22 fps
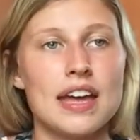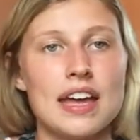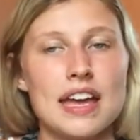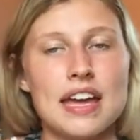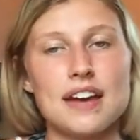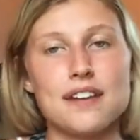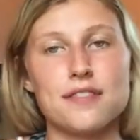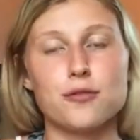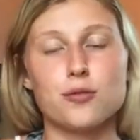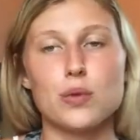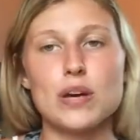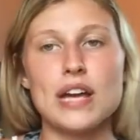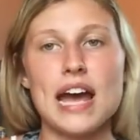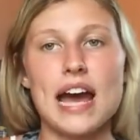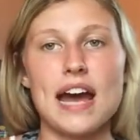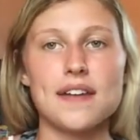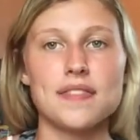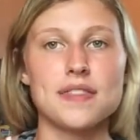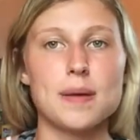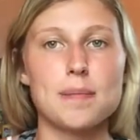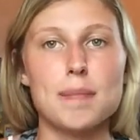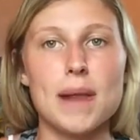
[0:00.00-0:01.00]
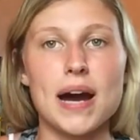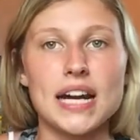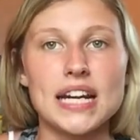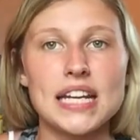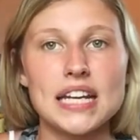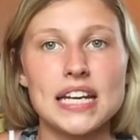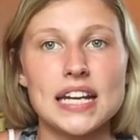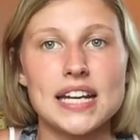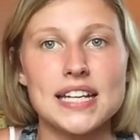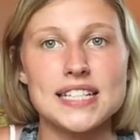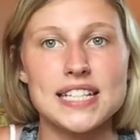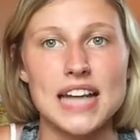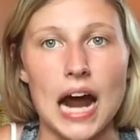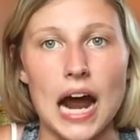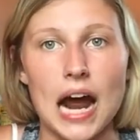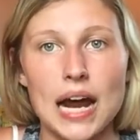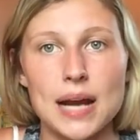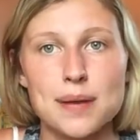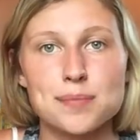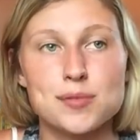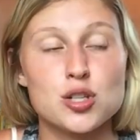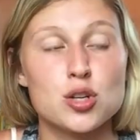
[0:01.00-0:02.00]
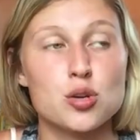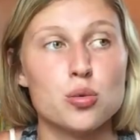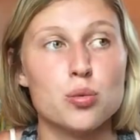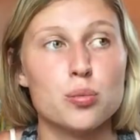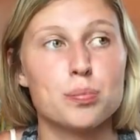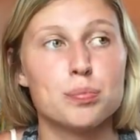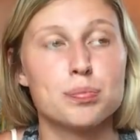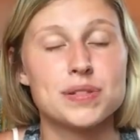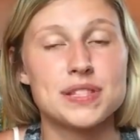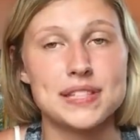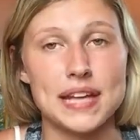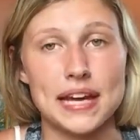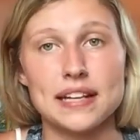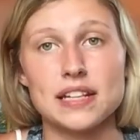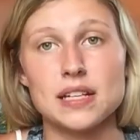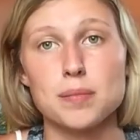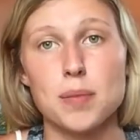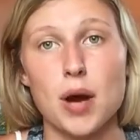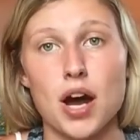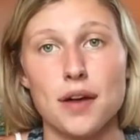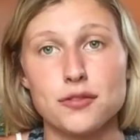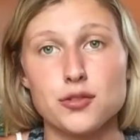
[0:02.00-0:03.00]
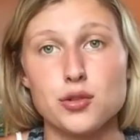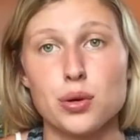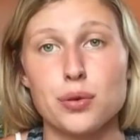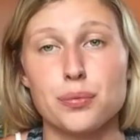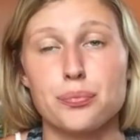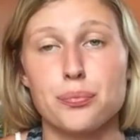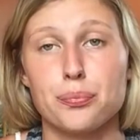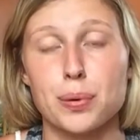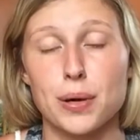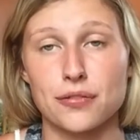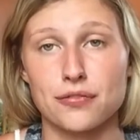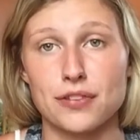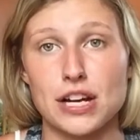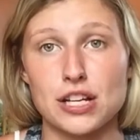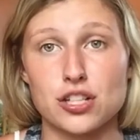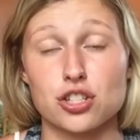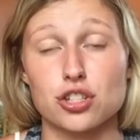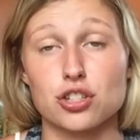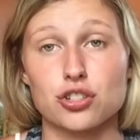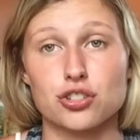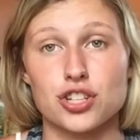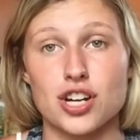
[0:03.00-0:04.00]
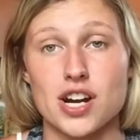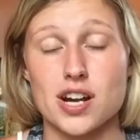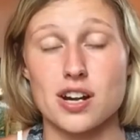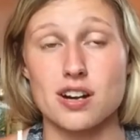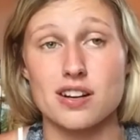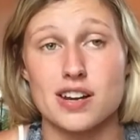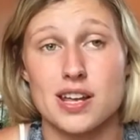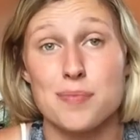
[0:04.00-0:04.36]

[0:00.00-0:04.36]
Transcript: If we had the money and time to send him off to a professional trainer,